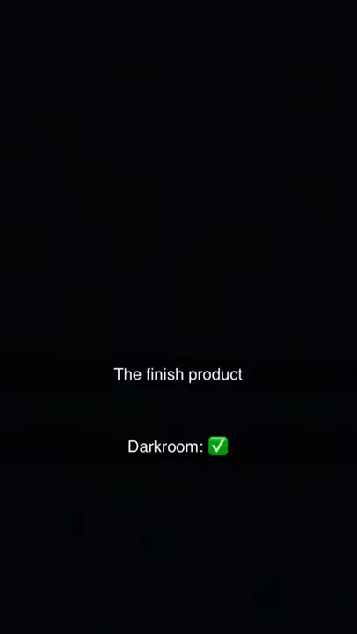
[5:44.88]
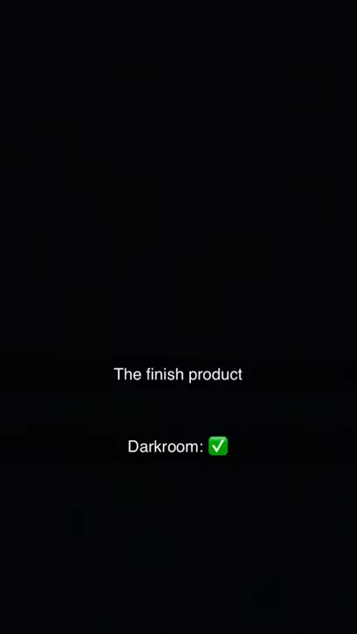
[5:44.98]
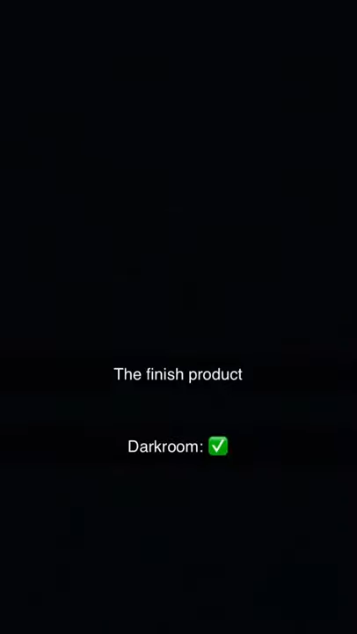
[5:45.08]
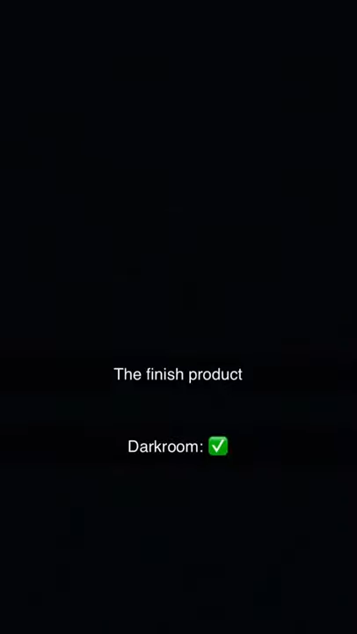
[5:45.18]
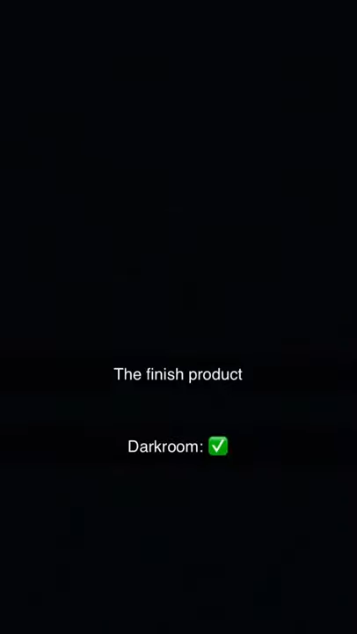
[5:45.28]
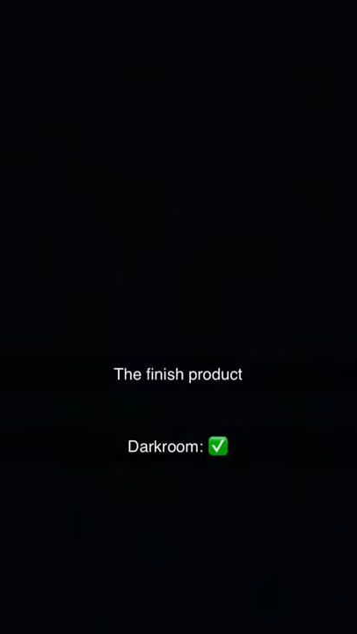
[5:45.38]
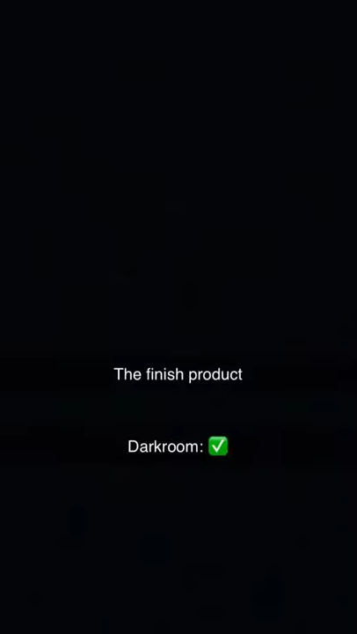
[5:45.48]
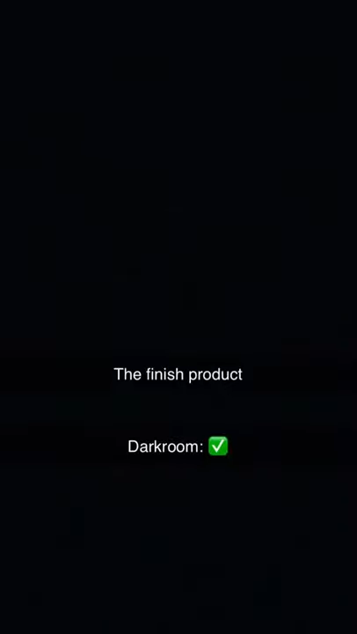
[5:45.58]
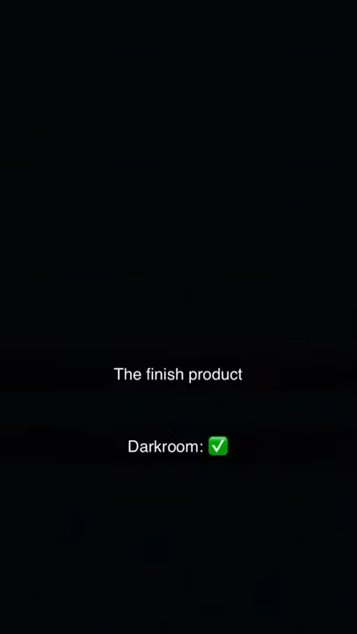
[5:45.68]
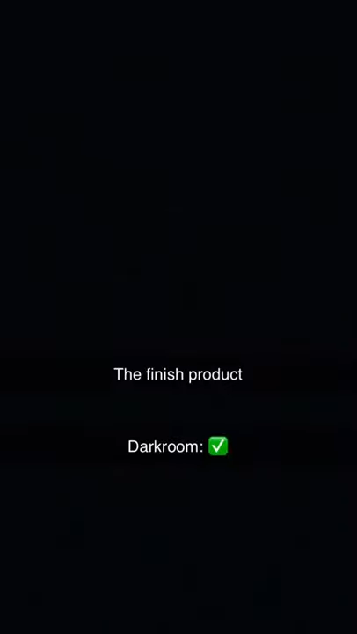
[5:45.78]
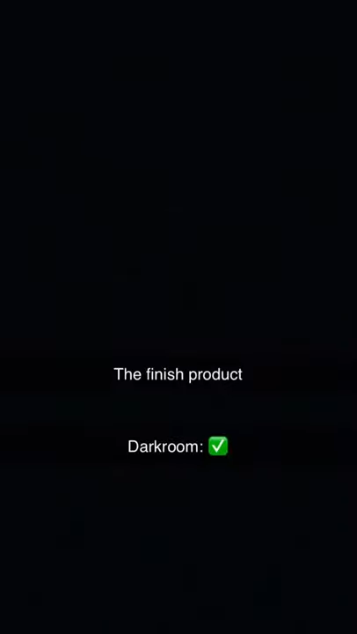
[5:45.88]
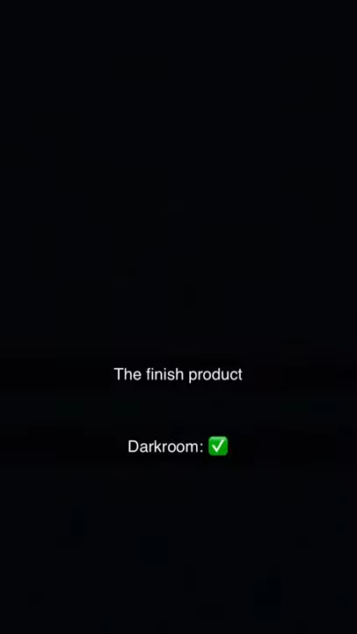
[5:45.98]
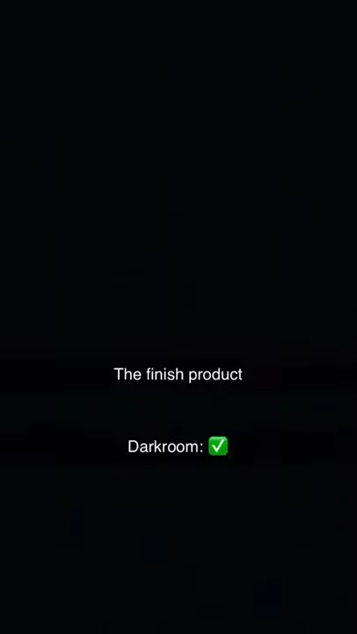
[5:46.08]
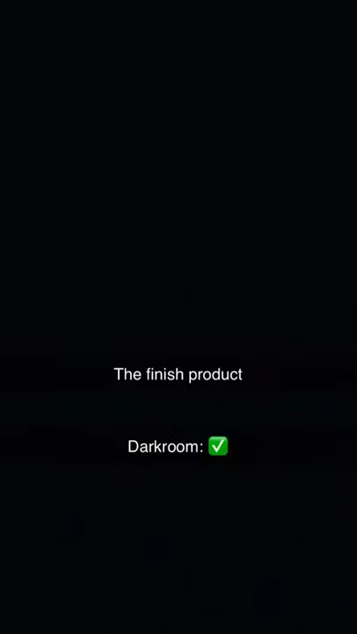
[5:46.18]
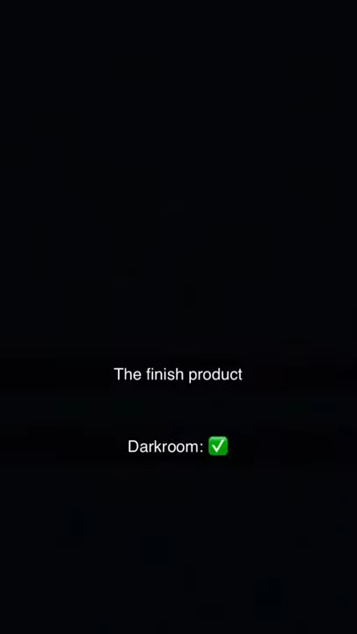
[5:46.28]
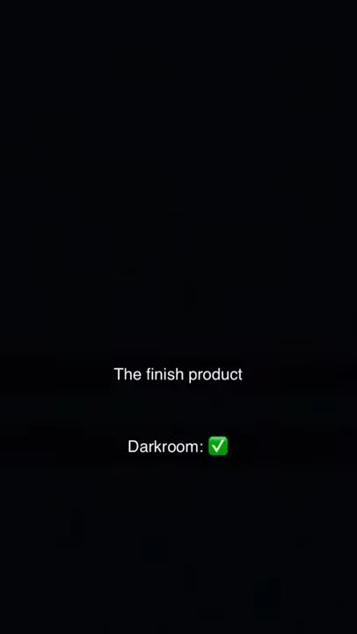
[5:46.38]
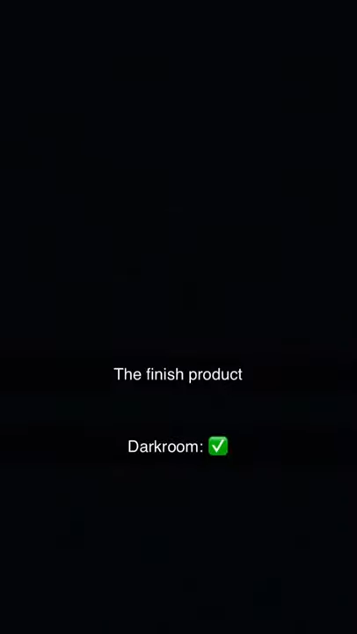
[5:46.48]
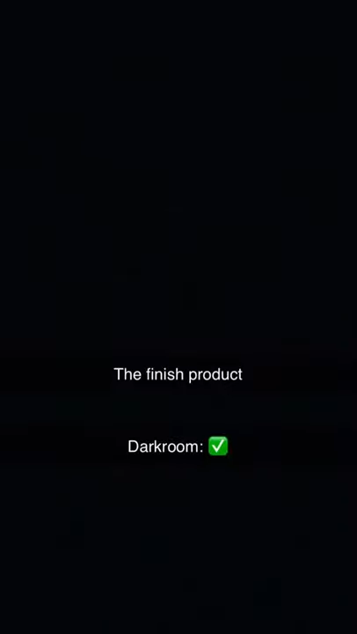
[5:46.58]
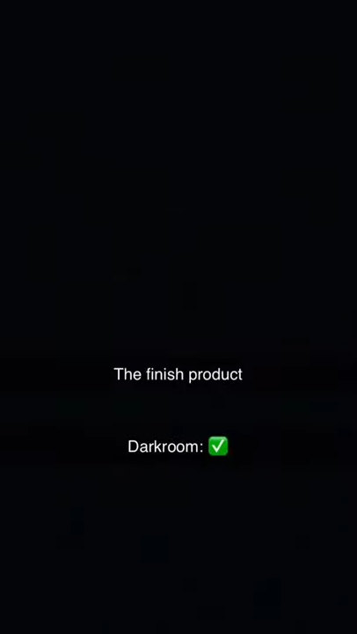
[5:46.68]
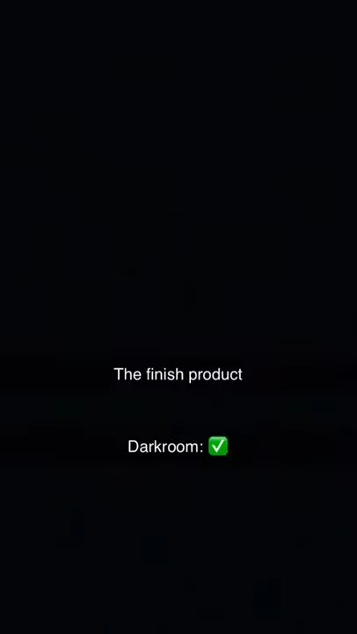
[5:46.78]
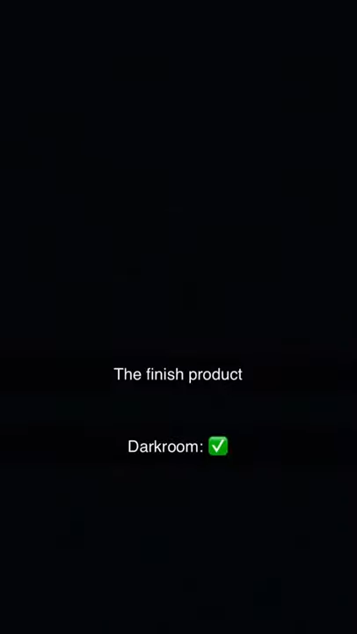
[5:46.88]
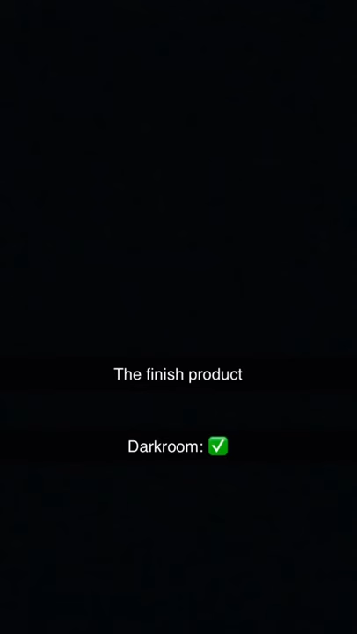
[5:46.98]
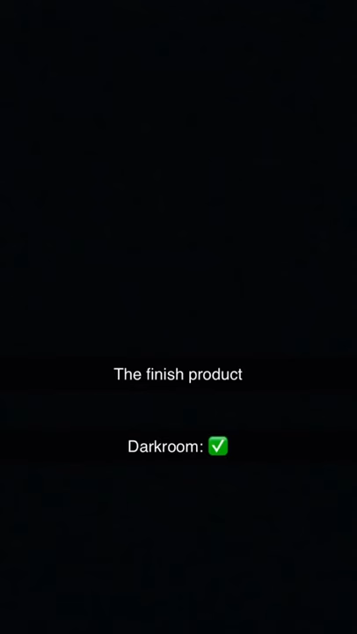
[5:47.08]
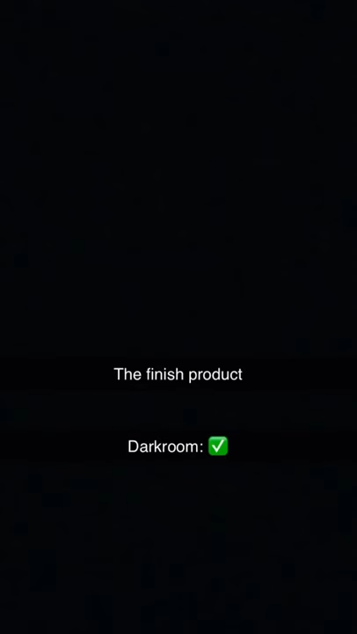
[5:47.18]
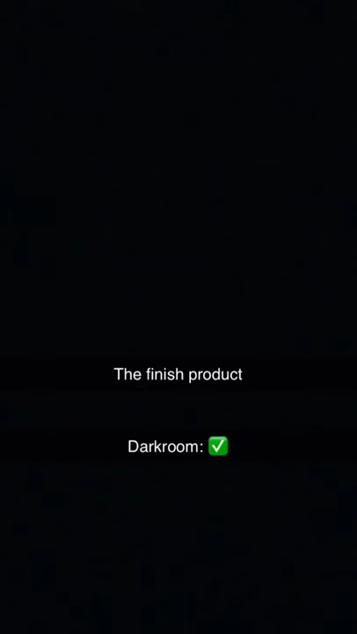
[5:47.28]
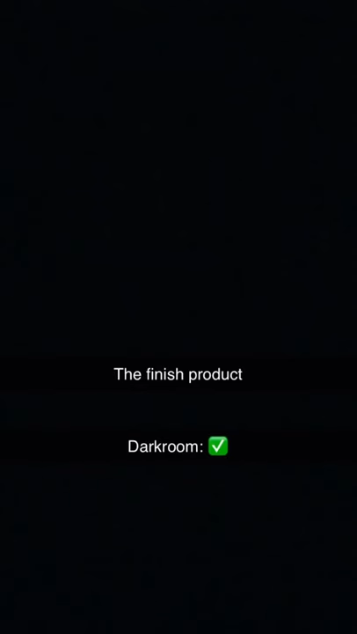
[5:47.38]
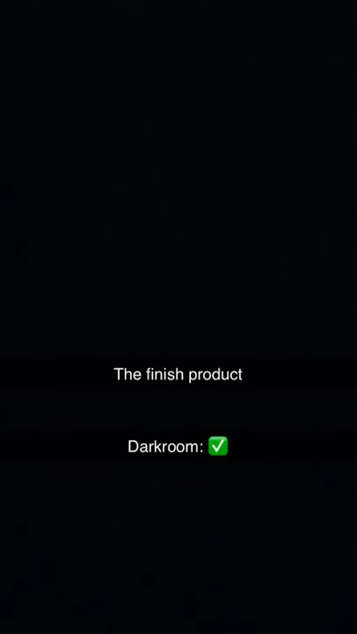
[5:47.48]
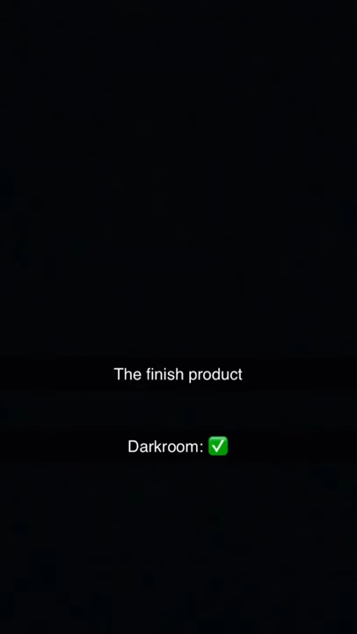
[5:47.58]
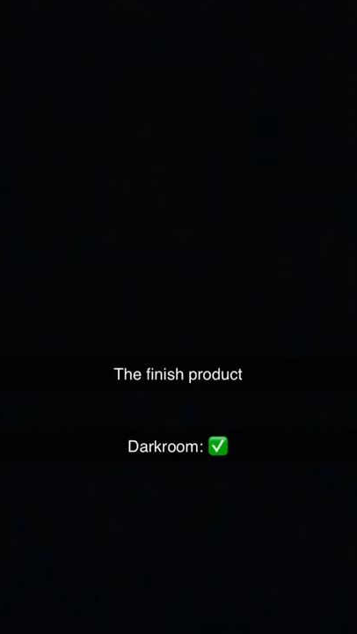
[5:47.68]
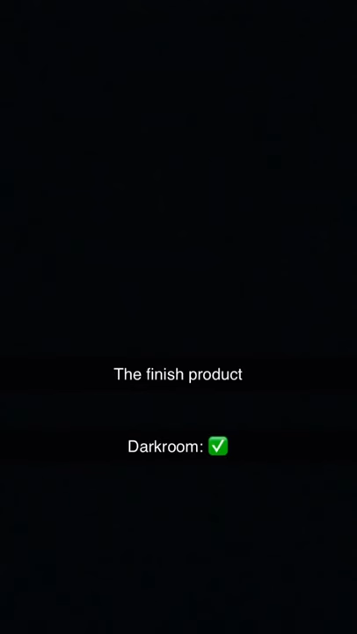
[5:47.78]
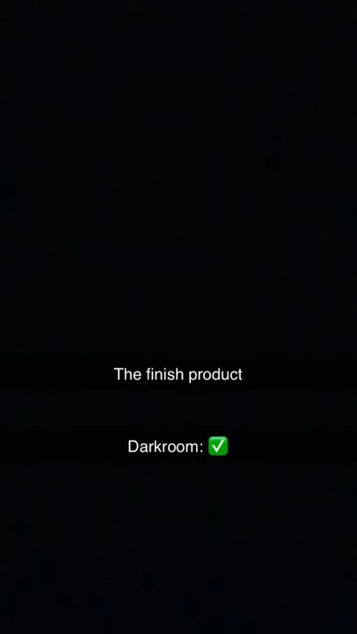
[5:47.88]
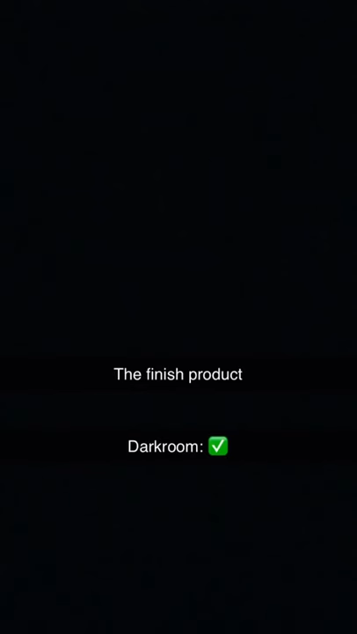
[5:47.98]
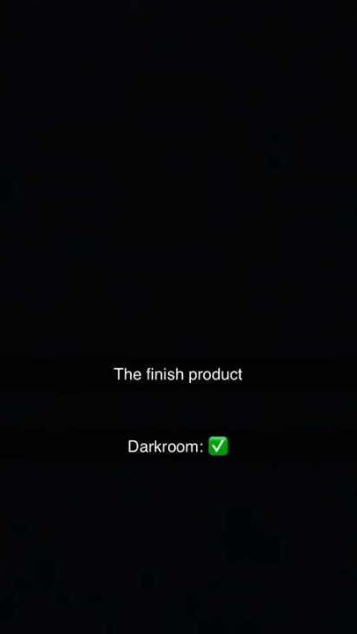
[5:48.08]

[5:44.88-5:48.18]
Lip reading: Nobody's mouth can be seen.